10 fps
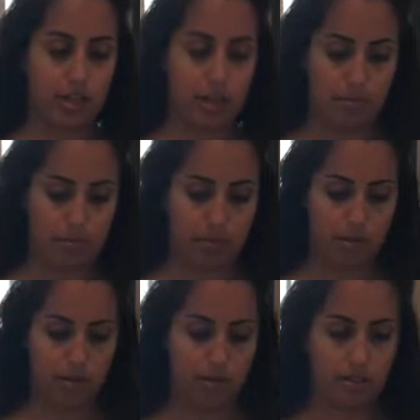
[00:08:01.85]
lab when we
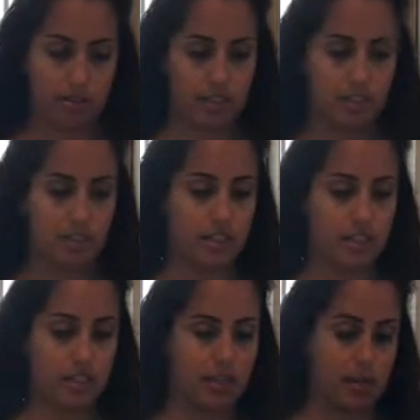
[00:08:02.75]
were
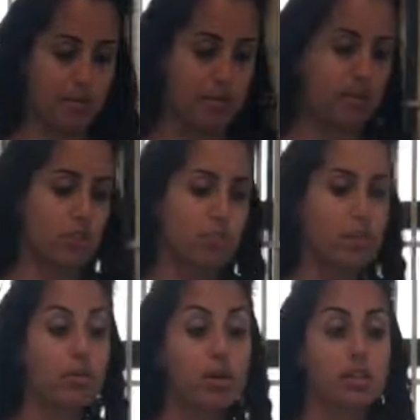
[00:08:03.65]
conducting experiments, just
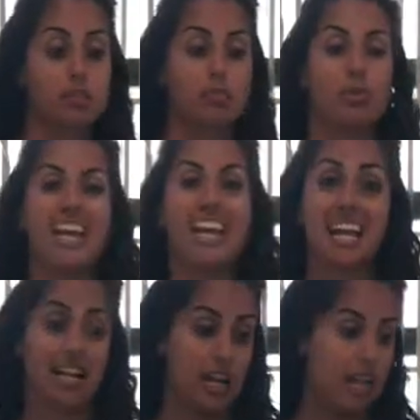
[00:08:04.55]
put a wooden spoon
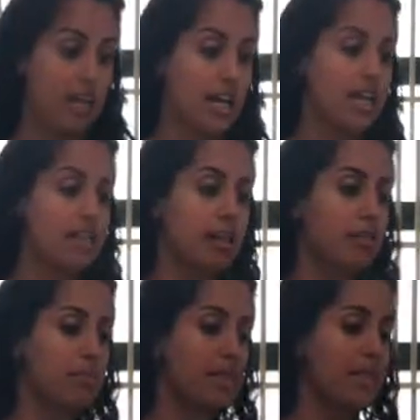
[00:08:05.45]
in it.
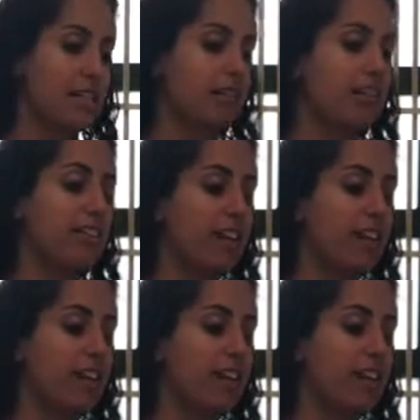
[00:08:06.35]
Sometimes they say leave